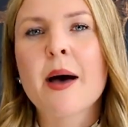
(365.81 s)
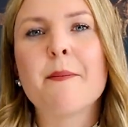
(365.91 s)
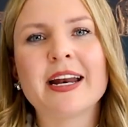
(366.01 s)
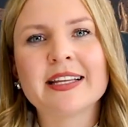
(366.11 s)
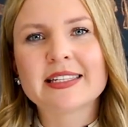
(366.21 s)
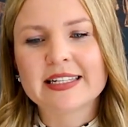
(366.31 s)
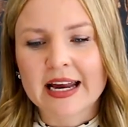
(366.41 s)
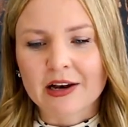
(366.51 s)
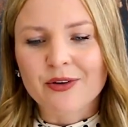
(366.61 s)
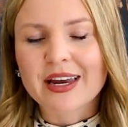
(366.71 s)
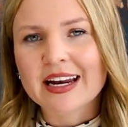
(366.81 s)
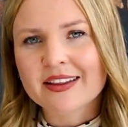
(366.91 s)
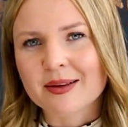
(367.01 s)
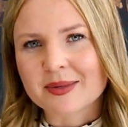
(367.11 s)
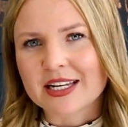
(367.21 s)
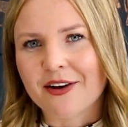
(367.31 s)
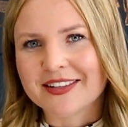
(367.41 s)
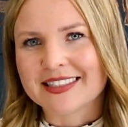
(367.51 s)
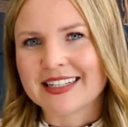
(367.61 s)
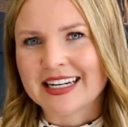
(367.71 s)
but instead looking at
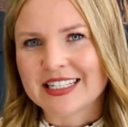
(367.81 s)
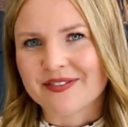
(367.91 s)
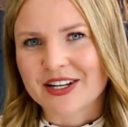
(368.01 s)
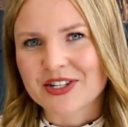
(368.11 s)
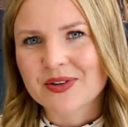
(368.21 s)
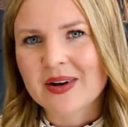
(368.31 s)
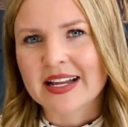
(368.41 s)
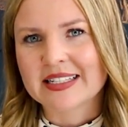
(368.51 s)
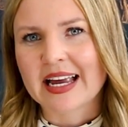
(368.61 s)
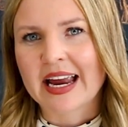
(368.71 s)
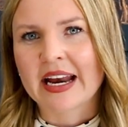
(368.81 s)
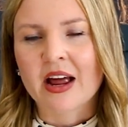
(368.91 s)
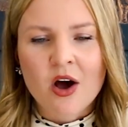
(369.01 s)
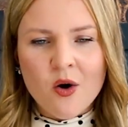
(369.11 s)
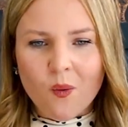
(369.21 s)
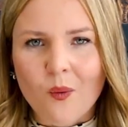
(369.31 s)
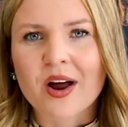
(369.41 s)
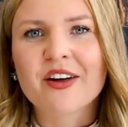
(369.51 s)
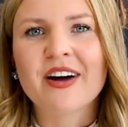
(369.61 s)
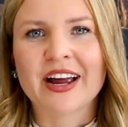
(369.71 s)
themselves as an individual and saying,
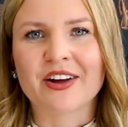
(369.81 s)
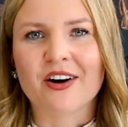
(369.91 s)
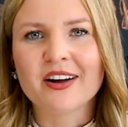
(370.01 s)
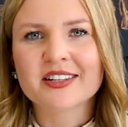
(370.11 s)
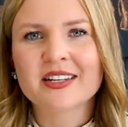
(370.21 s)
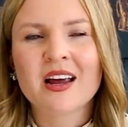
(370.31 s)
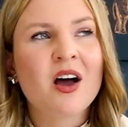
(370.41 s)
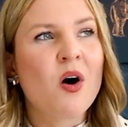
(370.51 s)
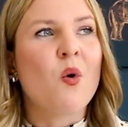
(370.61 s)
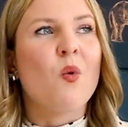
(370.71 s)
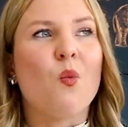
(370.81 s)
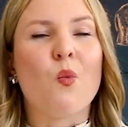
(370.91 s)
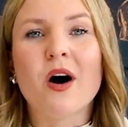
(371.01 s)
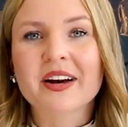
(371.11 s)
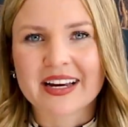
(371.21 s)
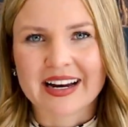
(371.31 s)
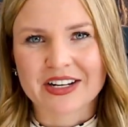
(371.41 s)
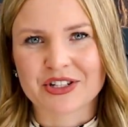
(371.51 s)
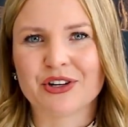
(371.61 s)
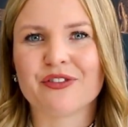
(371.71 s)
what have I got? What can I
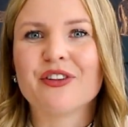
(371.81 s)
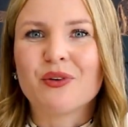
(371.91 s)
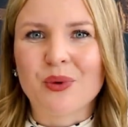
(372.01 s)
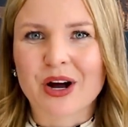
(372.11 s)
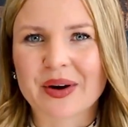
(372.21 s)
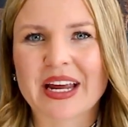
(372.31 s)
do for the world